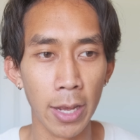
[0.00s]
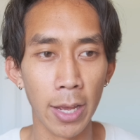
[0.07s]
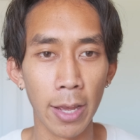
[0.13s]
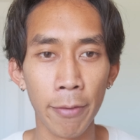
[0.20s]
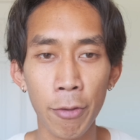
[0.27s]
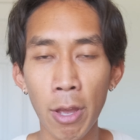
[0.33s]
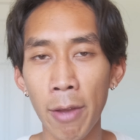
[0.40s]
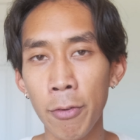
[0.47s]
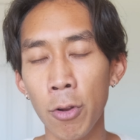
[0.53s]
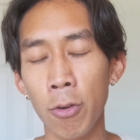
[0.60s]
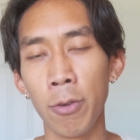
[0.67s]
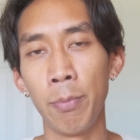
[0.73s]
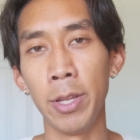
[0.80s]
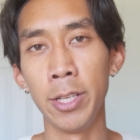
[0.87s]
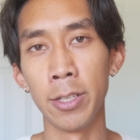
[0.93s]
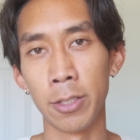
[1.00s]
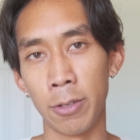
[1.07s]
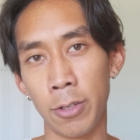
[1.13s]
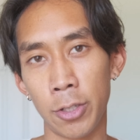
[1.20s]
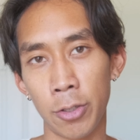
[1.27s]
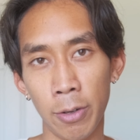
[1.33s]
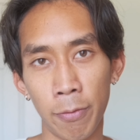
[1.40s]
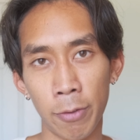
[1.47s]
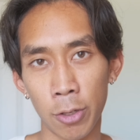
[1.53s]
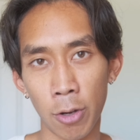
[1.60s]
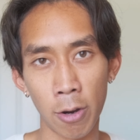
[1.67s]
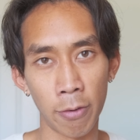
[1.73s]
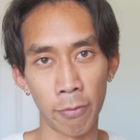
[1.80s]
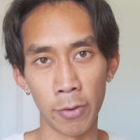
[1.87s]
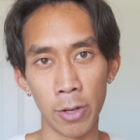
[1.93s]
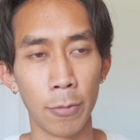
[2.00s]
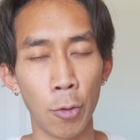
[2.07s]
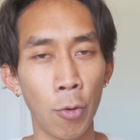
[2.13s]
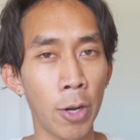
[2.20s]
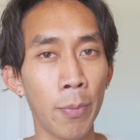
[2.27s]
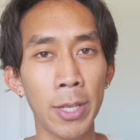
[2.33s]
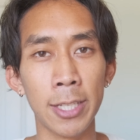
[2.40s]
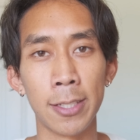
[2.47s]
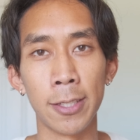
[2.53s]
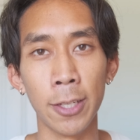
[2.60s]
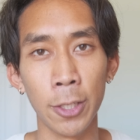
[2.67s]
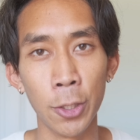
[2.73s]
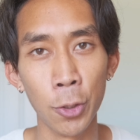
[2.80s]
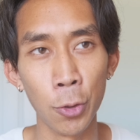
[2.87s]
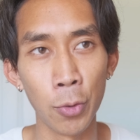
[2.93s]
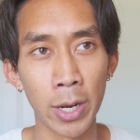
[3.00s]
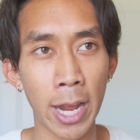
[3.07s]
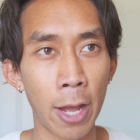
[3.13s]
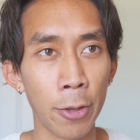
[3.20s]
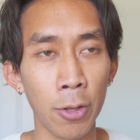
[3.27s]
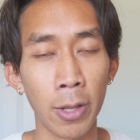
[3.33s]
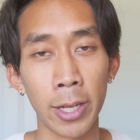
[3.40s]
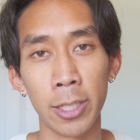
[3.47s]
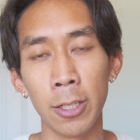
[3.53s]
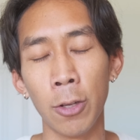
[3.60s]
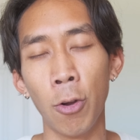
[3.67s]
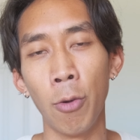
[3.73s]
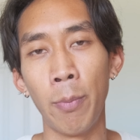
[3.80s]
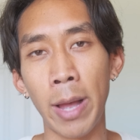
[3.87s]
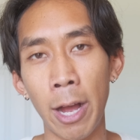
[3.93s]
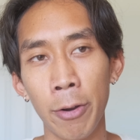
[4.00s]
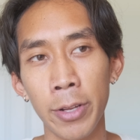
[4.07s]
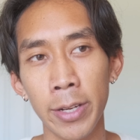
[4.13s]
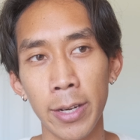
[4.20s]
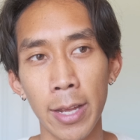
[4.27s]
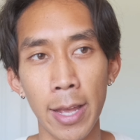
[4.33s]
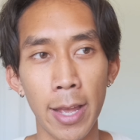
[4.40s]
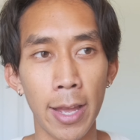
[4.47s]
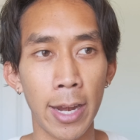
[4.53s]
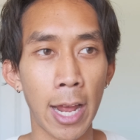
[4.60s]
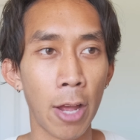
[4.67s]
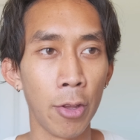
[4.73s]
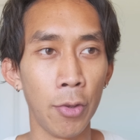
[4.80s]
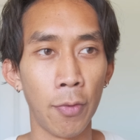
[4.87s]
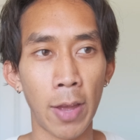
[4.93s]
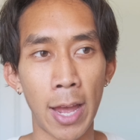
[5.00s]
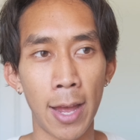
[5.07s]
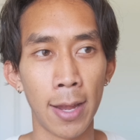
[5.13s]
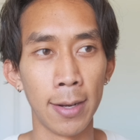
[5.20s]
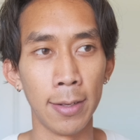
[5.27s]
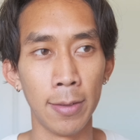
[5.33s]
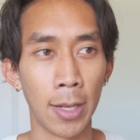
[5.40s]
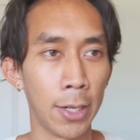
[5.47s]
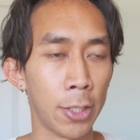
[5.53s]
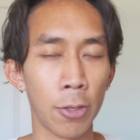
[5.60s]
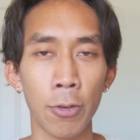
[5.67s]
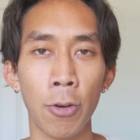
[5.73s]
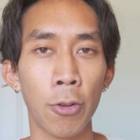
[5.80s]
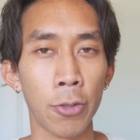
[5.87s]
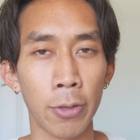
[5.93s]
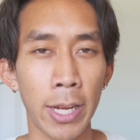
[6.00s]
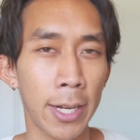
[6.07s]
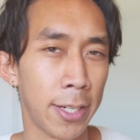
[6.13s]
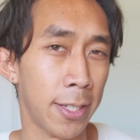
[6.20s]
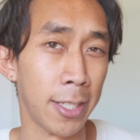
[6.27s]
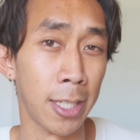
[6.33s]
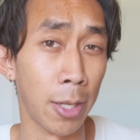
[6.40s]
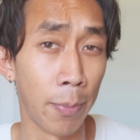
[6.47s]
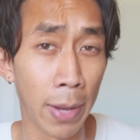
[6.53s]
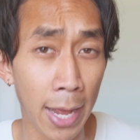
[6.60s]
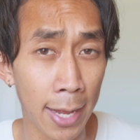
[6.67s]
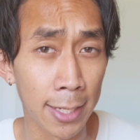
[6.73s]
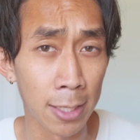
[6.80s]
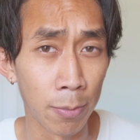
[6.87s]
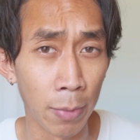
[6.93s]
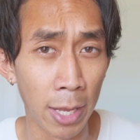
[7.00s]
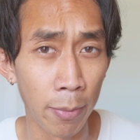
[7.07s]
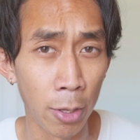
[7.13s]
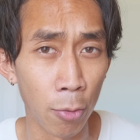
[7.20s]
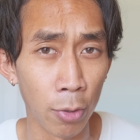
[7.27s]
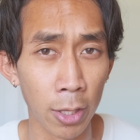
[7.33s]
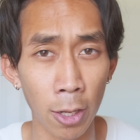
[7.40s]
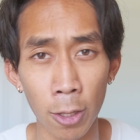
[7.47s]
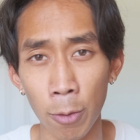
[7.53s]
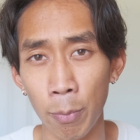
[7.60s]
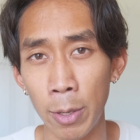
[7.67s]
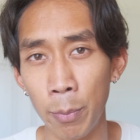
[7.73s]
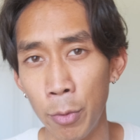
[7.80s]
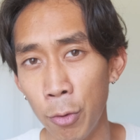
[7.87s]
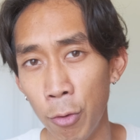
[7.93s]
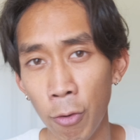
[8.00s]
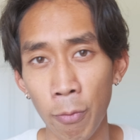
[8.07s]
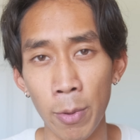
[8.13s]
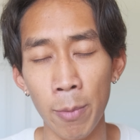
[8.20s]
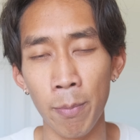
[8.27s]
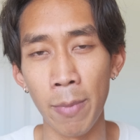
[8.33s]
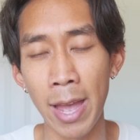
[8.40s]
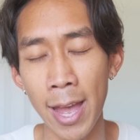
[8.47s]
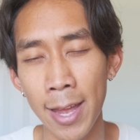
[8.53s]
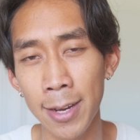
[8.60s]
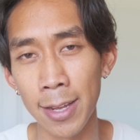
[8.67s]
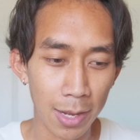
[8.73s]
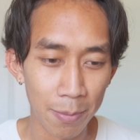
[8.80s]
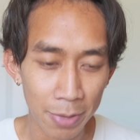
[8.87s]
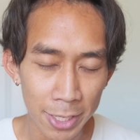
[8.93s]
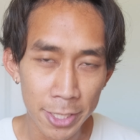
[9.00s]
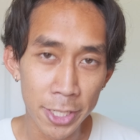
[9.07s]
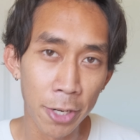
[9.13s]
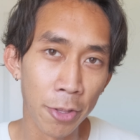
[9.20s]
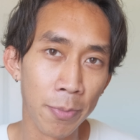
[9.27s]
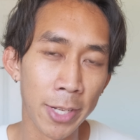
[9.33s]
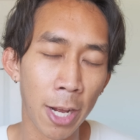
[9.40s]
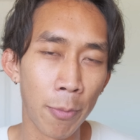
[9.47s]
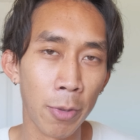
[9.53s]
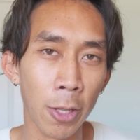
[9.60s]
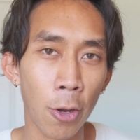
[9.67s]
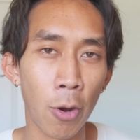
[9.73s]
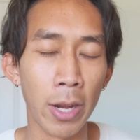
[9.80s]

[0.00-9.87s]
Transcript: If you have your own opinions on street photography, what it means to you and how you like to go about it, and how you've had like certain altercations in the past, maybe with other people who have been mad, please share them down below.